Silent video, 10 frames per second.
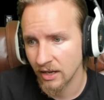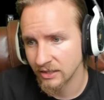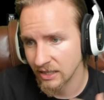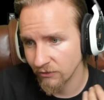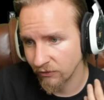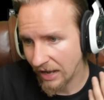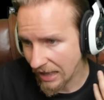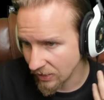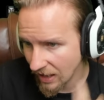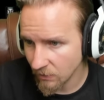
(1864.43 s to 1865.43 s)
Didn't
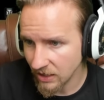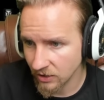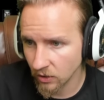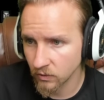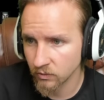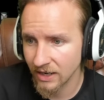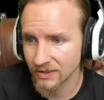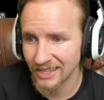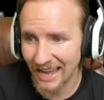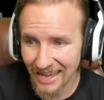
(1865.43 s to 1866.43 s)
fire that many gold
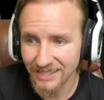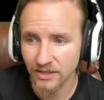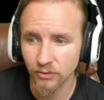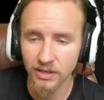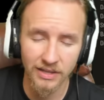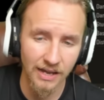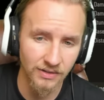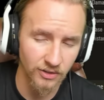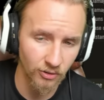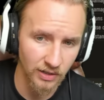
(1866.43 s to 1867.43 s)
rounds,
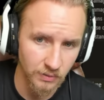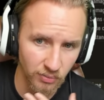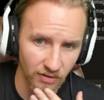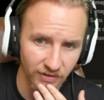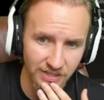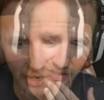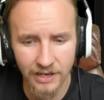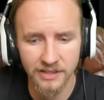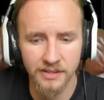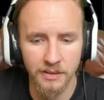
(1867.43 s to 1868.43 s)
83,000 credits profit in
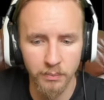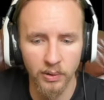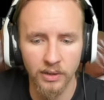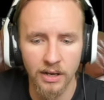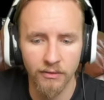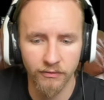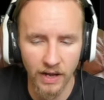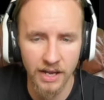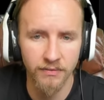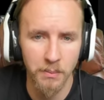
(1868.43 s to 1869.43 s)
a simple
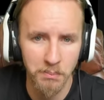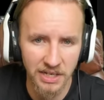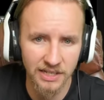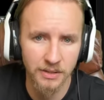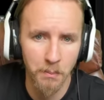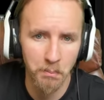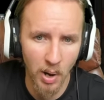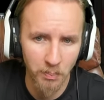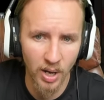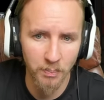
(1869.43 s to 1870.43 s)
five minute
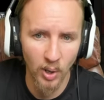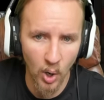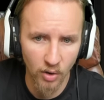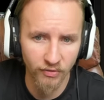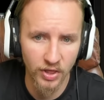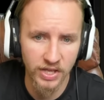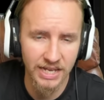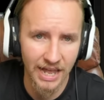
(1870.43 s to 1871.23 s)
mop up of the